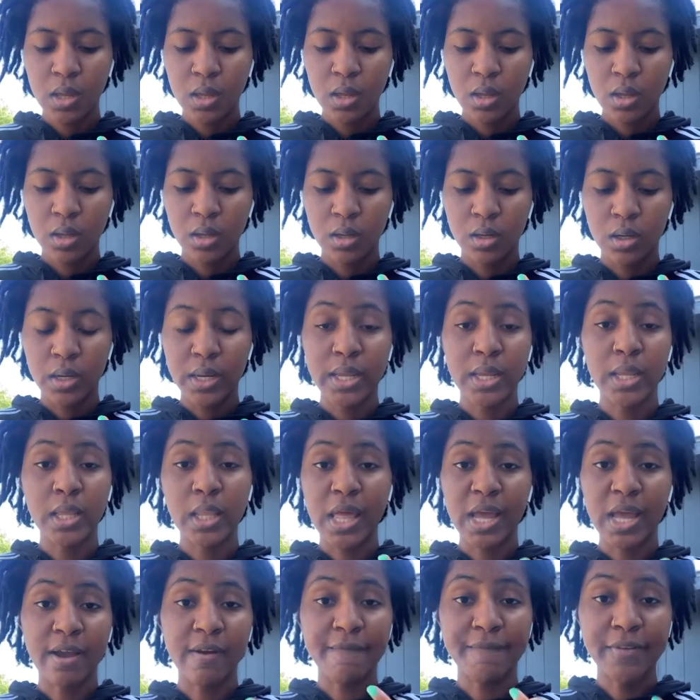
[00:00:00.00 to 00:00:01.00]
need
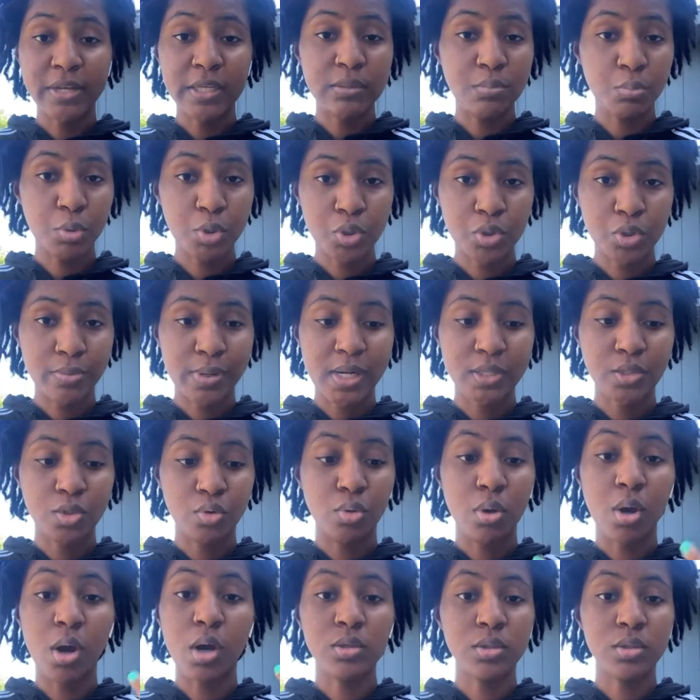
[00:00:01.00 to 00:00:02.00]
like a face moisturizer, you
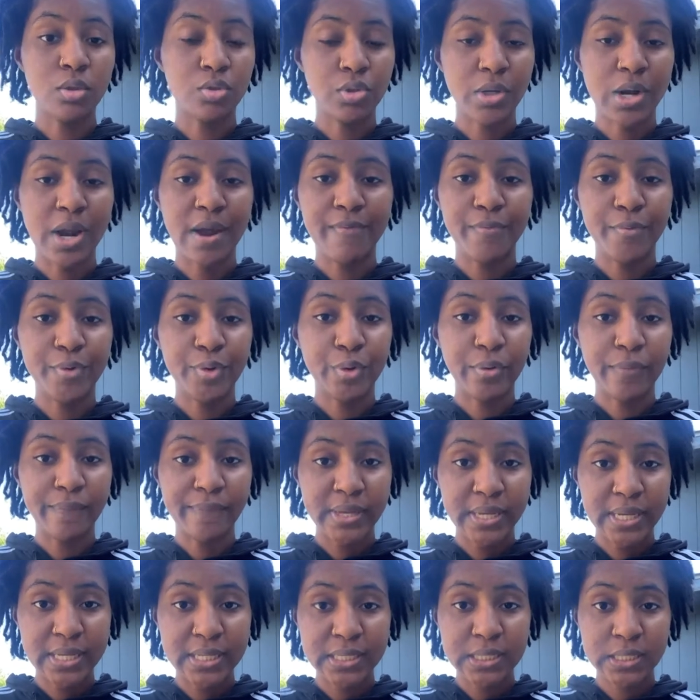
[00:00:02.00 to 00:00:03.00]
can also try it for your
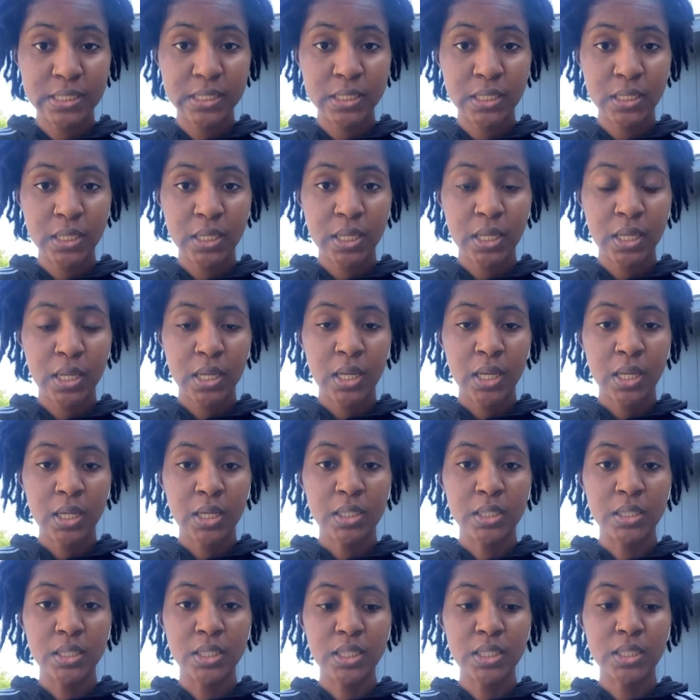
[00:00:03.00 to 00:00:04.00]
face.
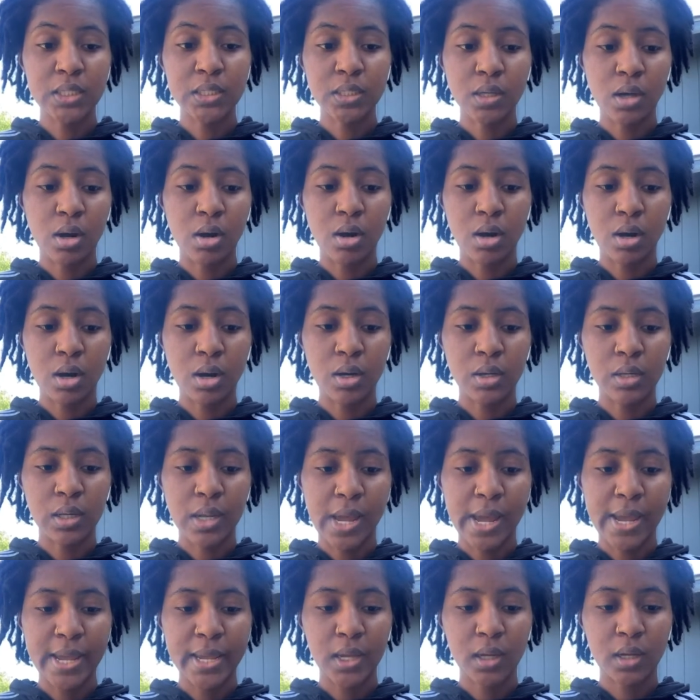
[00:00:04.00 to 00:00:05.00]
These are
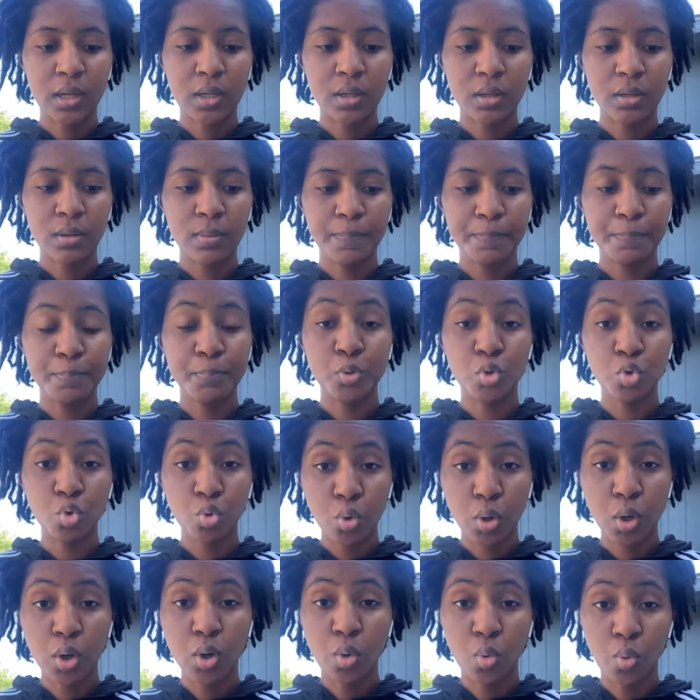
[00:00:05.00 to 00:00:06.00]
like
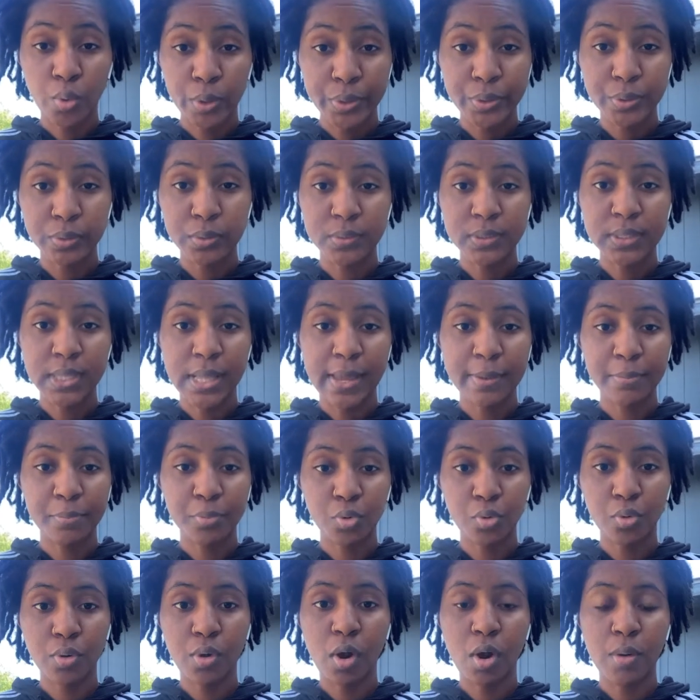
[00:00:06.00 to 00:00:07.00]
pure oils, like
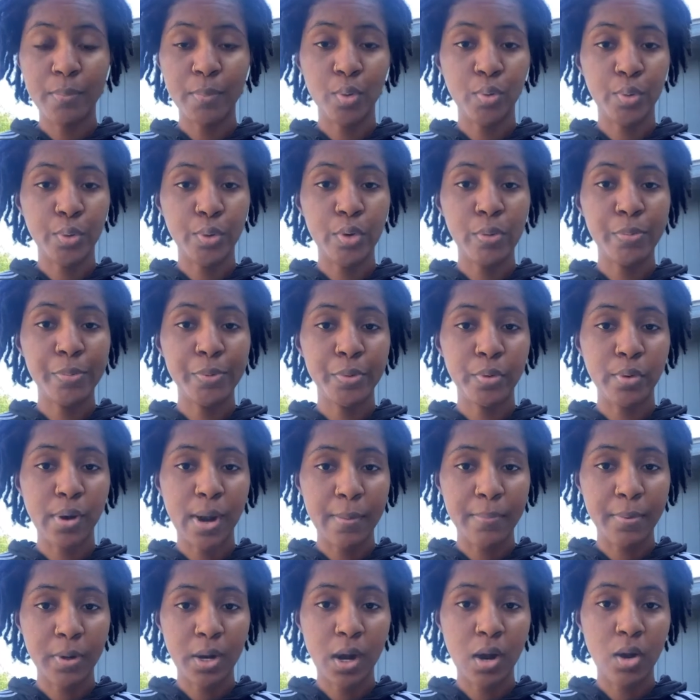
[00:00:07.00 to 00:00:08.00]
pure almond oil, pure
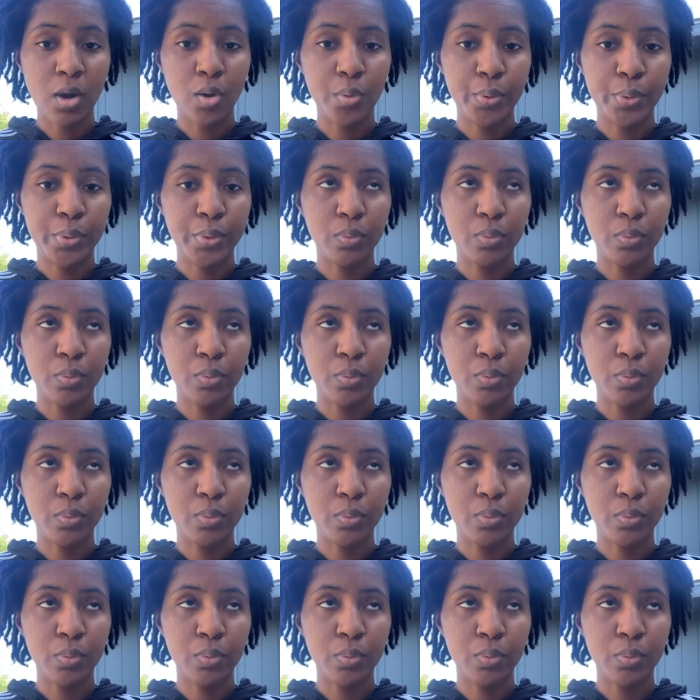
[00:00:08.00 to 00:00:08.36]
apricot oil.